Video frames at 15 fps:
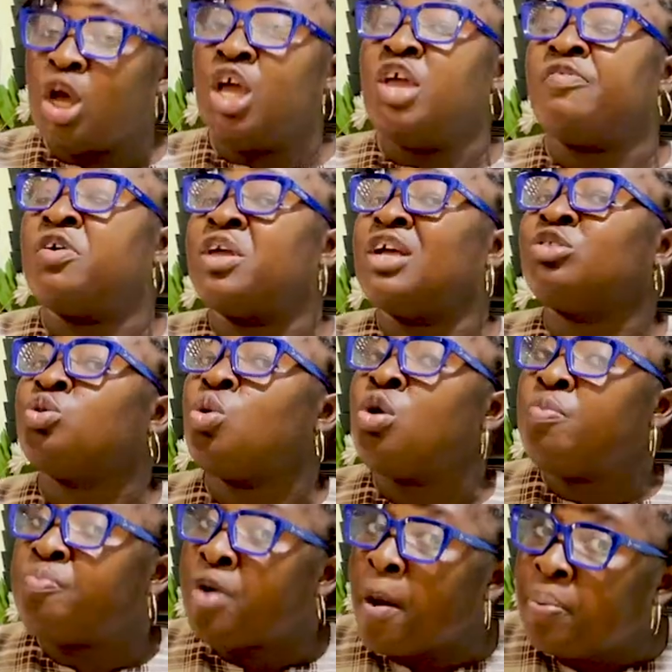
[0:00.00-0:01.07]
If you're yet to
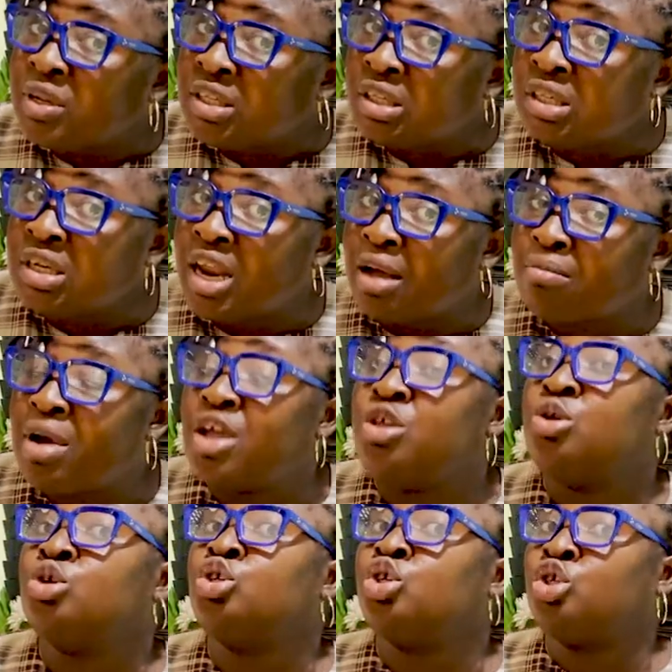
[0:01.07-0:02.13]
own properties in Ekpa,
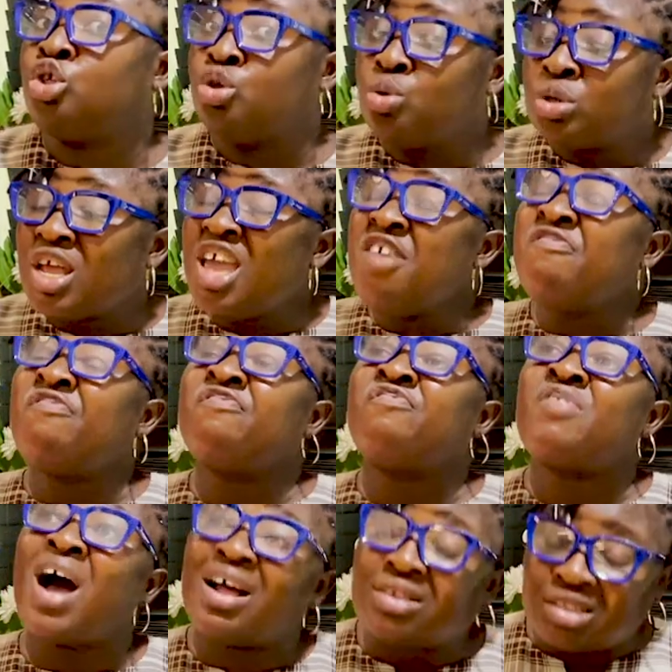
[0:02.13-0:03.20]
you should. In
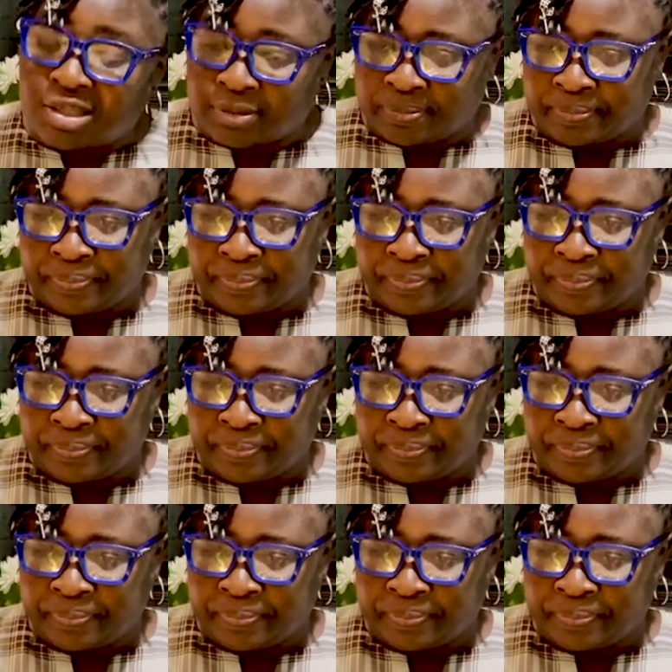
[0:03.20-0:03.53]
fact,